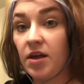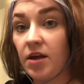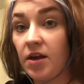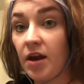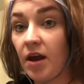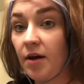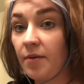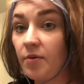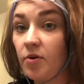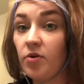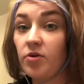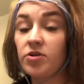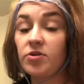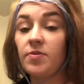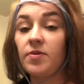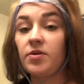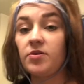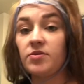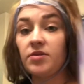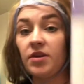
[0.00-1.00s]
Now I'm going to
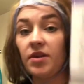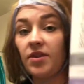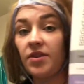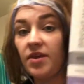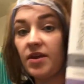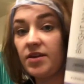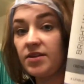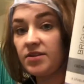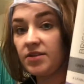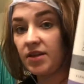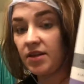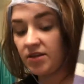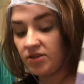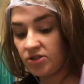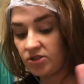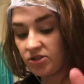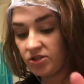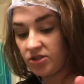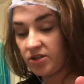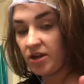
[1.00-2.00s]
be using this and
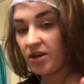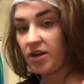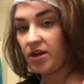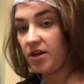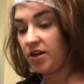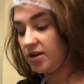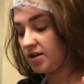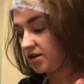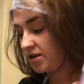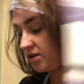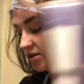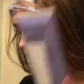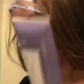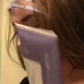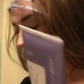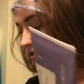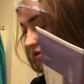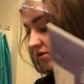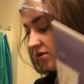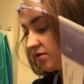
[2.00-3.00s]
she said
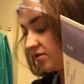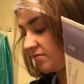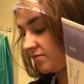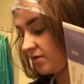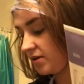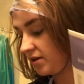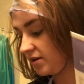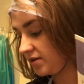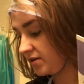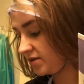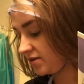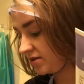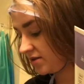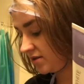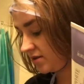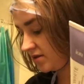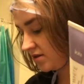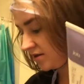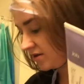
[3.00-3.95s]
just to mix,